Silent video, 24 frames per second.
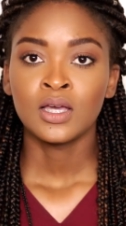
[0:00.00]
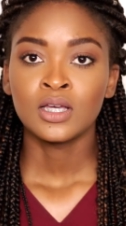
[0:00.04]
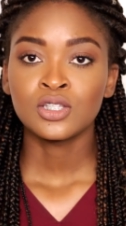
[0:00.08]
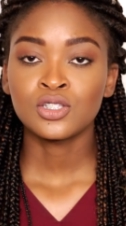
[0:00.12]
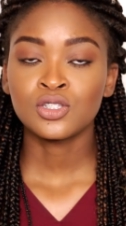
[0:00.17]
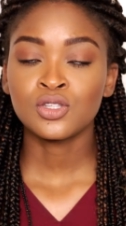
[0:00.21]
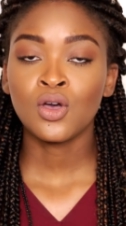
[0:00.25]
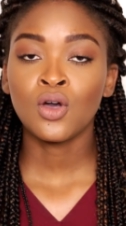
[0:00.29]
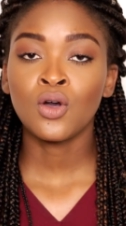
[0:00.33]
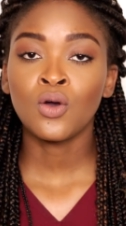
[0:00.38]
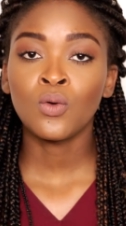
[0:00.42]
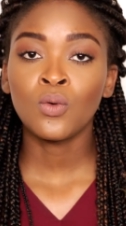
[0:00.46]

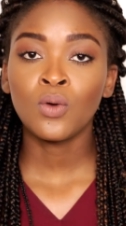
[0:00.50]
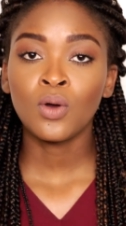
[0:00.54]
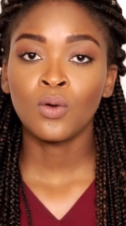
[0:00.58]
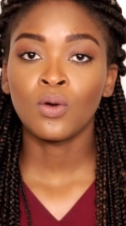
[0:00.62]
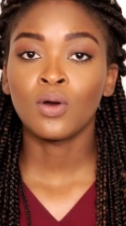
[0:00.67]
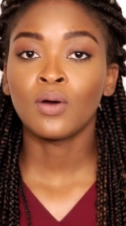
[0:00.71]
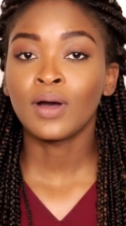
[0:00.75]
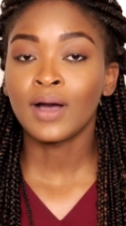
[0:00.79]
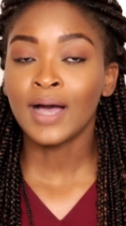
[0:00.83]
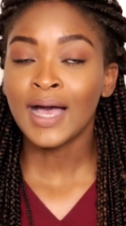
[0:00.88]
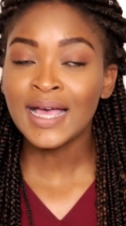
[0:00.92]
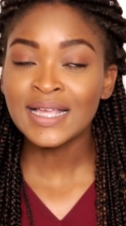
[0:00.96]
So
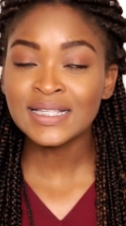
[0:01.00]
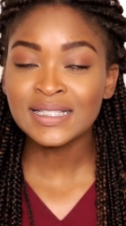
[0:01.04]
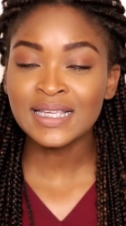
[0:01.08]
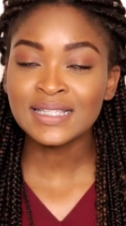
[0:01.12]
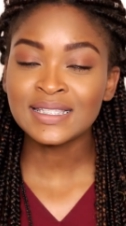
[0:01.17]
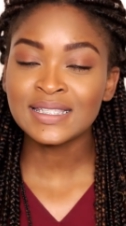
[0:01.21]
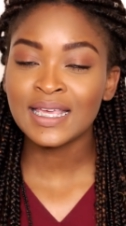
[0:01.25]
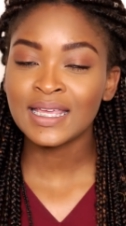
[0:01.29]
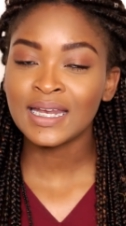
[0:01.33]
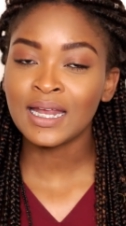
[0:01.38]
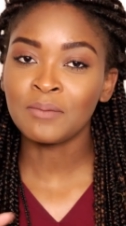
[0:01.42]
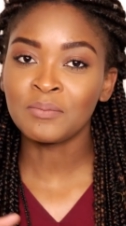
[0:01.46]
as I
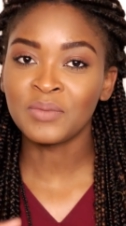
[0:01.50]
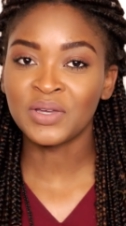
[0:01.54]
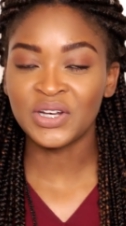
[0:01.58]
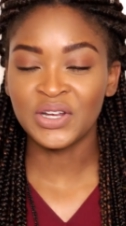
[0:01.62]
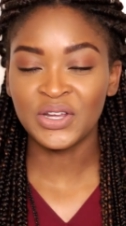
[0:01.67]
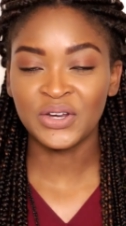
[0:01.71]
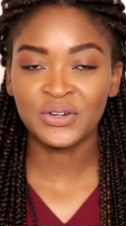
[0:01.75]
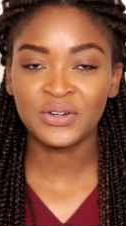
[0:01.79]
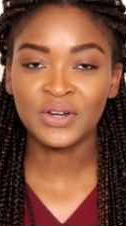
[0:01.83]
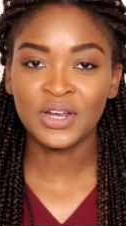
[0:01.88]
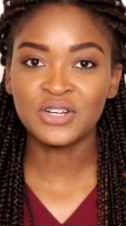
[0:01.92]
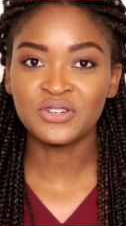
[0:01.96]
said, I'm
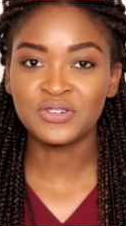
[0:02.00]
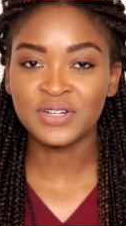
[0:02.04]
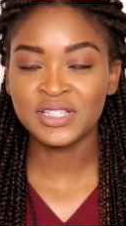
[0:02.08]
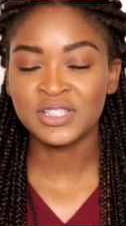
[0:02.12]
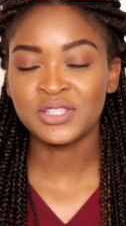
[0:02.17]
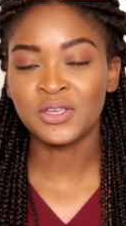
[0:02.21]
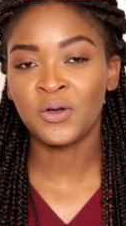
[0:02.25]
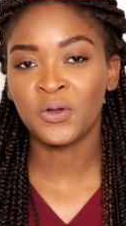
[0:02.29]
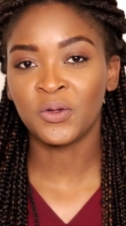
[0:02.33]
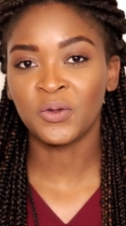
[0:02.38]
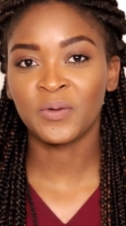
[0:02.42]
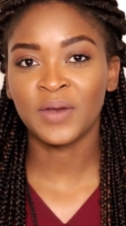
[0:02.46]
going to address
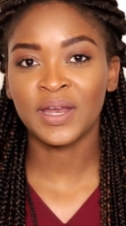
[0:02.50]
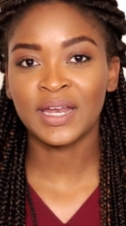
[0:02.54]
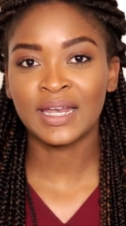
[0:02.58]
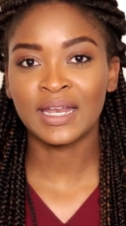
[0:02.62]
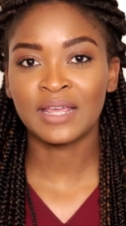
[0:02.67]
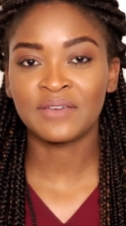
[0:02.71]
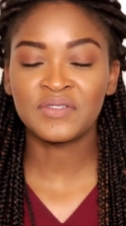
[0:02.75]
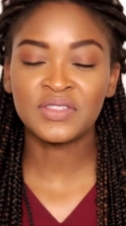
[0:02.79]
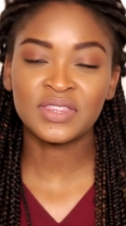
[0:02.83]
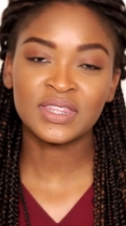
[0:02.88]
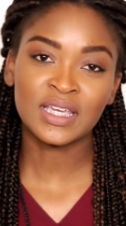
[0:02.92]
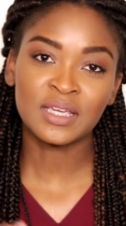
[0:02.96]
the whole grade
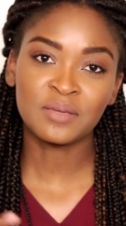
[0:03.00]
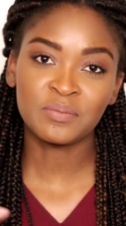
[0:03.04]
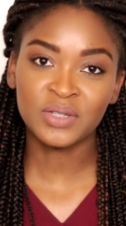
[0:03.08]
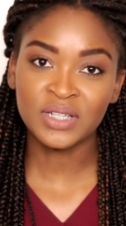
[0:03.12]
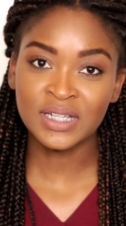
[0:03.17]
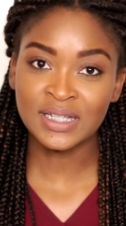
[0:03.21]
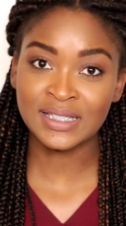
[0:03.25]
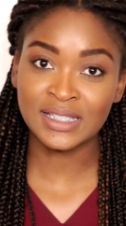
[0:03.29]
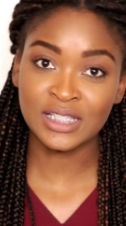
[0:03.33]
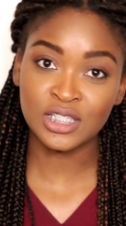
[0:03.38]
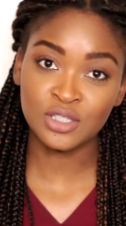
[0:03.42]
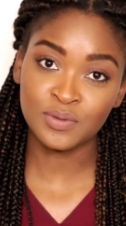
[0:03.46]
11 thing,
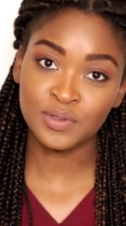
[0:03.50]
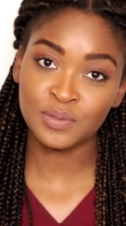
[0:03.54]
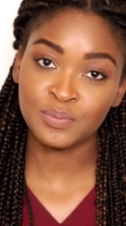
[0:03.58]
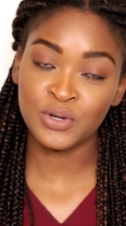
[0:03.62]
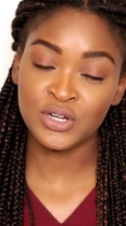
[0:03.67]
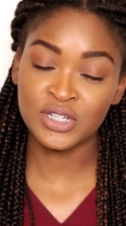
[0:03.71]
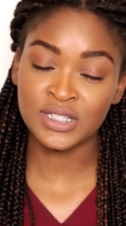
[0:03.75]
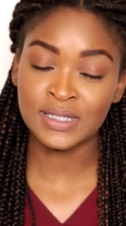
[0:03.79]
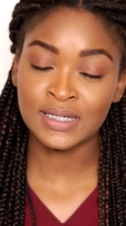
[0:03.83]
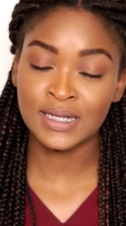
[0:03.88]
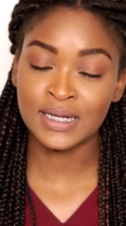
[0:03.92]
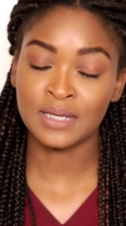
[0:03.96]
because this was
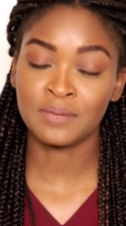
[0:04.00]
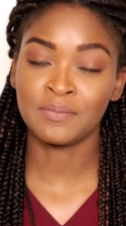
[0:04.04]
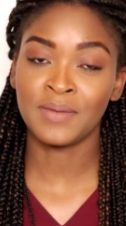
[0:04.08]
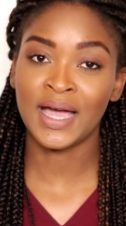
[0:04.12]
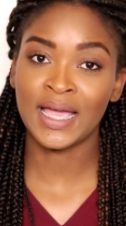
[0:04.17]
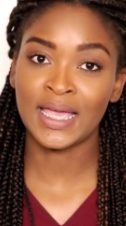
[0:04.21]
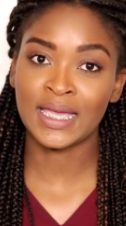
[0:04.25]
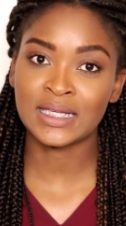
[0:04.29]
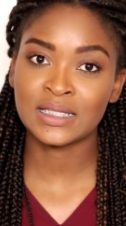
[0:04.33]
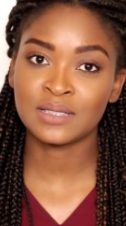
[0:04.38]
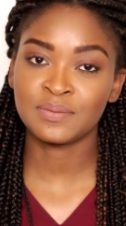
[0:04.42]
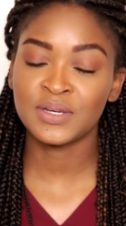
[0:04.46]
personally
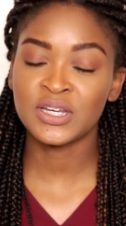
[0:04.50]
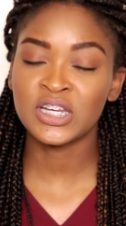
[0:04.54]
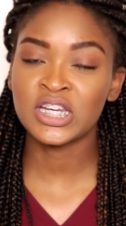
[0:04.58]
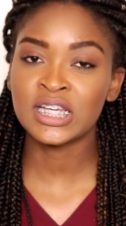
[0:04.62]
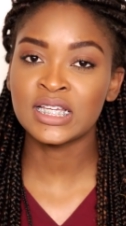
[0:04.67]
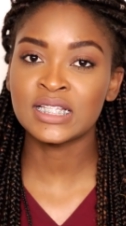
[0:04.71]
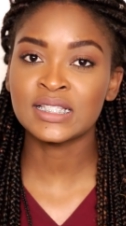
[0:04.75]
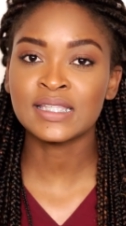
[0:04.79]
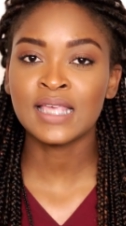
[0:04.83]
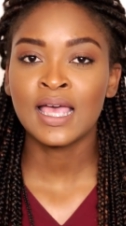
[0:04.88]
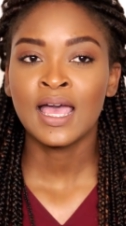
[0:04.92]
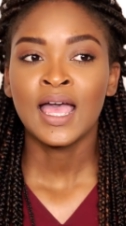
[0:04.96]
my
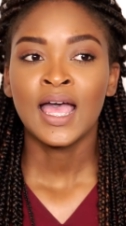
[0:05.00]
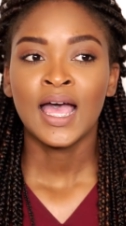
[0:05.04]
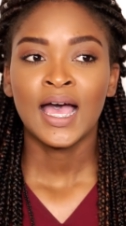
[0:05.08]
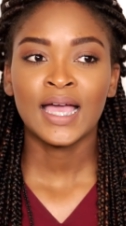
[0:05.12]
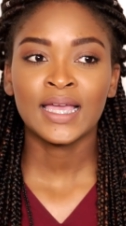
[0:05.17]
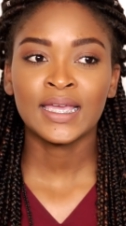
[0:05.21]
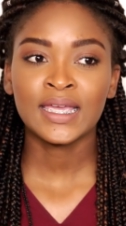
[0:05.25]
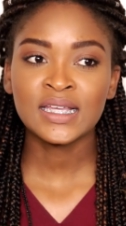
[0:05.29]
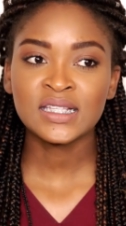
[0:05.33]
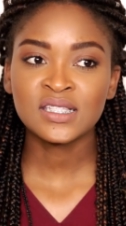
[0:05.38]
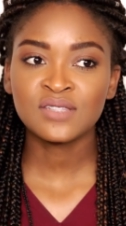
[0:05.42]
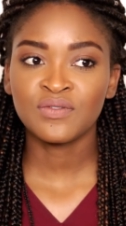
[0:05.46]
experience.
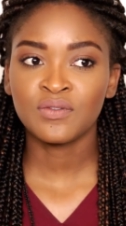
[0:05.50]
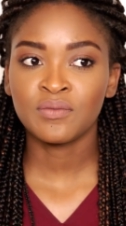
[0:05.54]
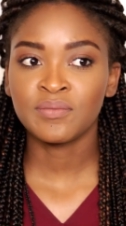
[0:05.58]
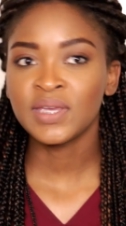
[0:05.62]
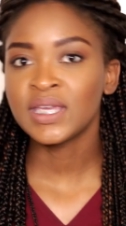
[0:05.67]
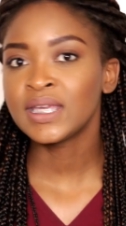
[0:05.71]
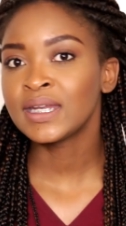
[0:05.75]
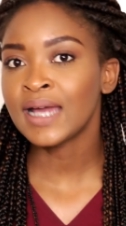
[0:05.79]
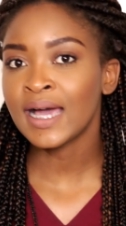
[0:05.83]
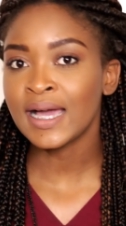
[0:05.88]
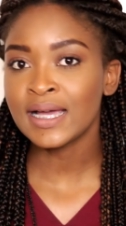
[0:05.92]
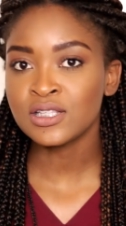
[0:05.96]
I guess for
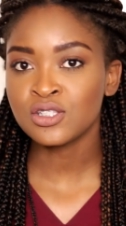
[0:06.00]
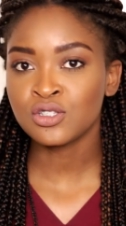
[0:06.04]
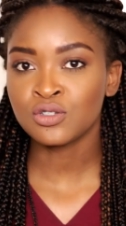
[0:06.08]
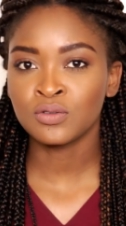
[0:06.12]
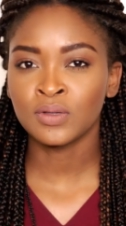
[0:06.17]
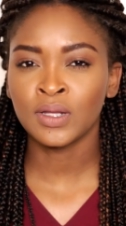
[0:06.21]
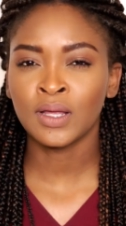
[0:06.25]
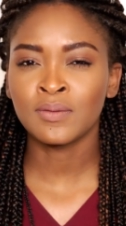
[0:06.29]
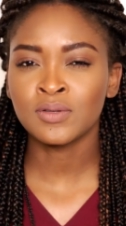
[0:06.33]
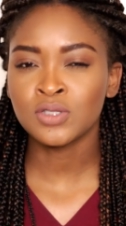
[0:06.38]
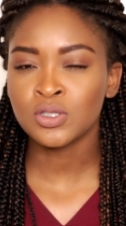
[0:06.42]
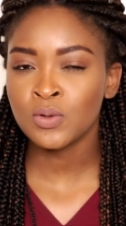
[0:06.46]
me in high
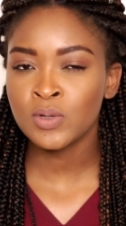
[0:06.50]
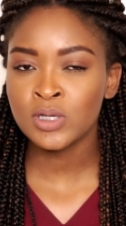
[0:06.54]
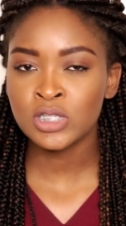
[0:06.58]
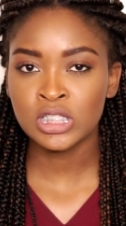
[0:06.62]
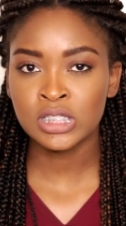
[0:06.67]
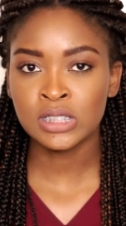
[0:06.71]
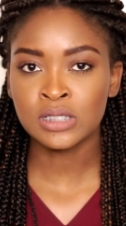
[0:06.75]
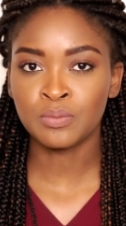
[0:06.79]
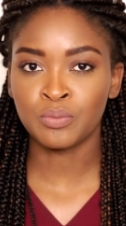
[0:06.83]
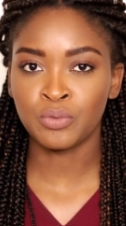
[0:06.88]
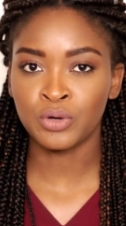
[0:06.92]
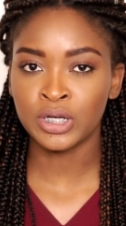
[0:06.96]
school, I was always
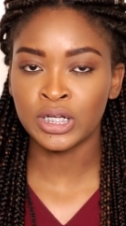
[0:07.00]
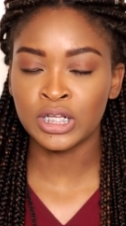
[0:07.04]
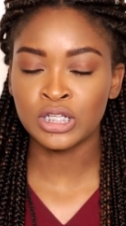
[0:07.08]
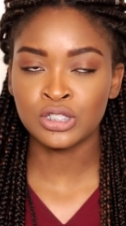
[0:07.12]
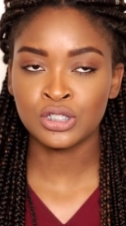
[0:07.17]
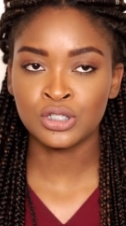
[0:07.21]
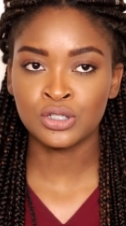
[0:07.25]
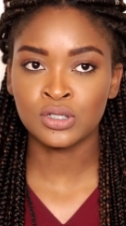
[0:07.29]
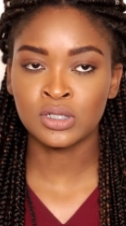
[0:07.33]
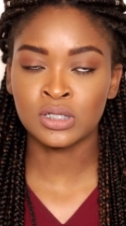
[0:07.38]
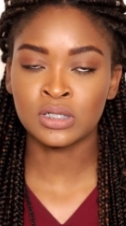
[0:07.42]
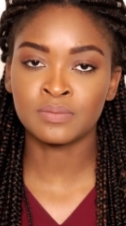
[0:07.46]
just a brilliant
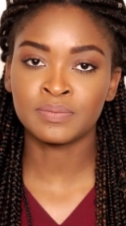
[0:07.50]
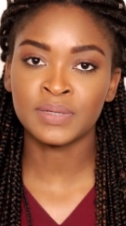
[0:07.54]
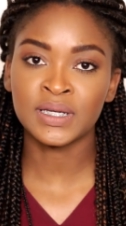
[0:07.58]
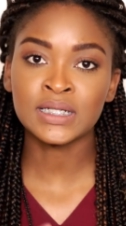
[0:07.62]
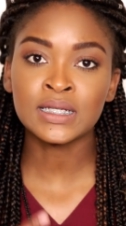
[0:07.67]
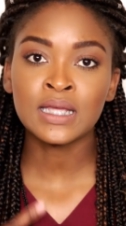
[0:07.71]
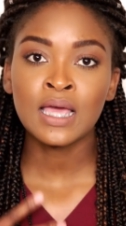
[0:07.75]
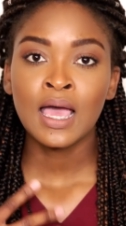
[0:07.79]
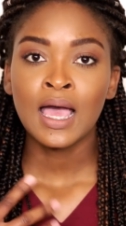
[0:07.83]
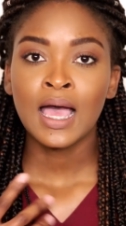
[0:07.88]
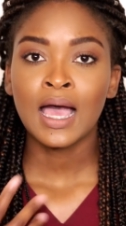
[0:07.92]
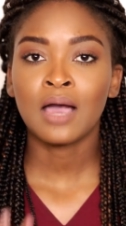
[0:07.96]
student,
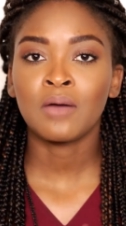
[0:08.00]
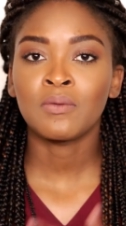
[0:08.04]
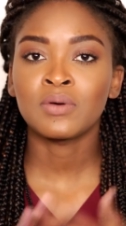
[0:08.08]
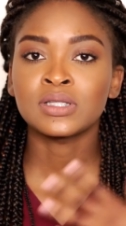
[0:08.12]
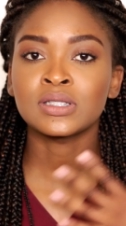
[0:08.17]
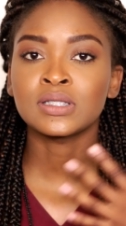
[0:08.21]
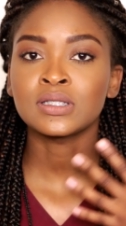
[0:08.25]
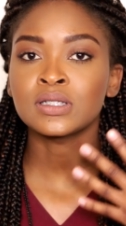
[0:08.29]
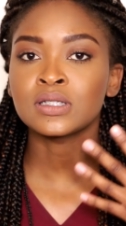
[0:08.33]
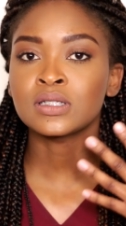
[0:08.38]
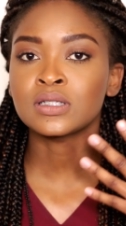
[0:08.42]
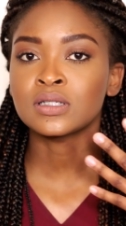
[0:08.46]
but I
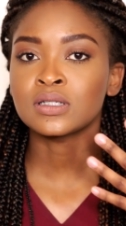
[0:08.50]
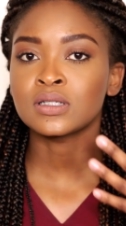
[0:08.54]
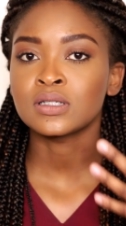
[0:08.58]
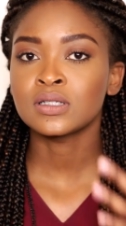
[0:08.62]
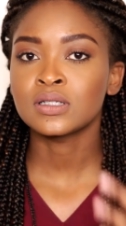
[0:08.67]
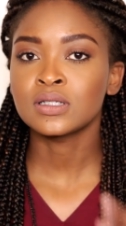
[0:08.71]
wasn't